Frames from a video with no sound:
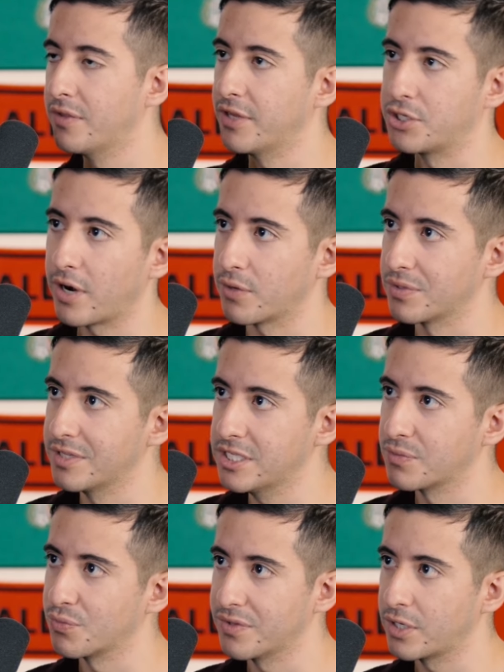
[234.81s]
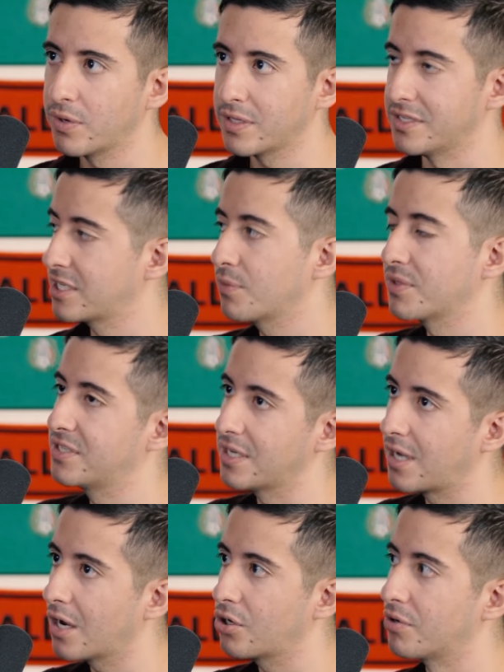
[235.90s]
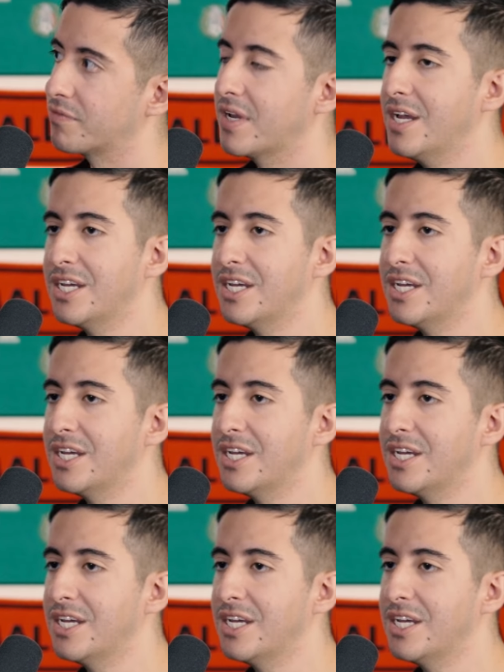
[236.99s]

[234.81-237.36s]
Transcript: they try to release him really quickly. Same with Sigankov.